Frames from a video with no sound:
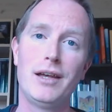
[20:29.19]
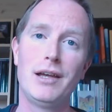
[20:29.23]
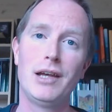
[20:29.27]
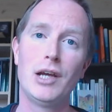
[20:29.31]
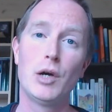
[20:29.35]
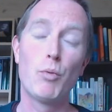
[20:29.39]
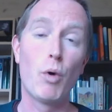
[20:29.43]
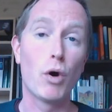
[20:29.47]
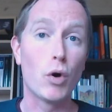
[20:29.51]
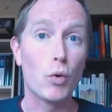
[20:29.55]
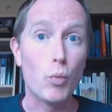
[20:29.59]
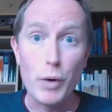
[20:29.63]

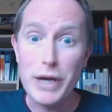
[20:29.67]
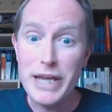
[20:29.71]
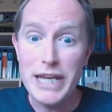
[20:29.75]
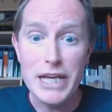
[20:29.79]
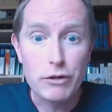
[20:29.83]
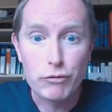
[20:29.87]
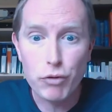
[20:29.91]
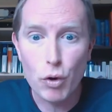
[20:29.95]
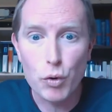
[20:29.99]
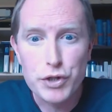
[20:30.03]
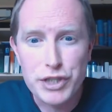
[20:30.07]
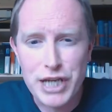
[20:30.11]
Where we
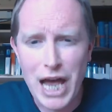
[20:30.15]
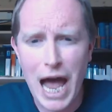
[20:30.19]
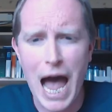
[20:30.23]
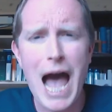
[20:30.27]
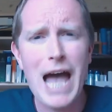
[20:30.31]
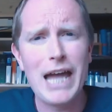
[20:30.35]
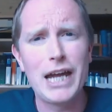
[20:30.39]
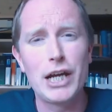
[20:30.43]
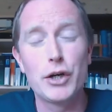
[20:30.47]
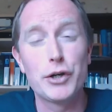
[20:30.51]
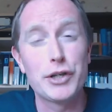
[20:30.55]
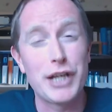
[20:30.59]
grow
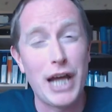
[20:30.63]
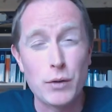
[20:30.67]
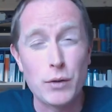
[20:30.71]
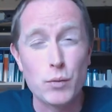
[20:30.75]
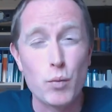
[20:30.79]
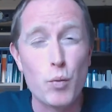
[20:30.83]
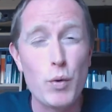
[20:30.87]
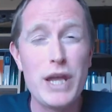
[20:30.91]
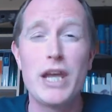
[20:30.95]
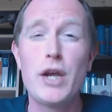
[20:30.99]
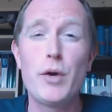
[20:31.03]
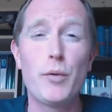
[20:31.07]
tired and
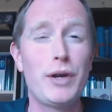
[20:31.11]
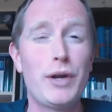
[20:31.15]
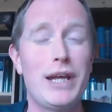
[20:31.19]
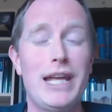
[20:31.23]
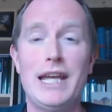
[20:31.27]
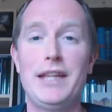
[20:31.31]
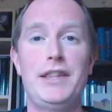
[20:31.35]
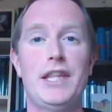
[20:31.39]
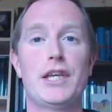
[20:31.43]
weary in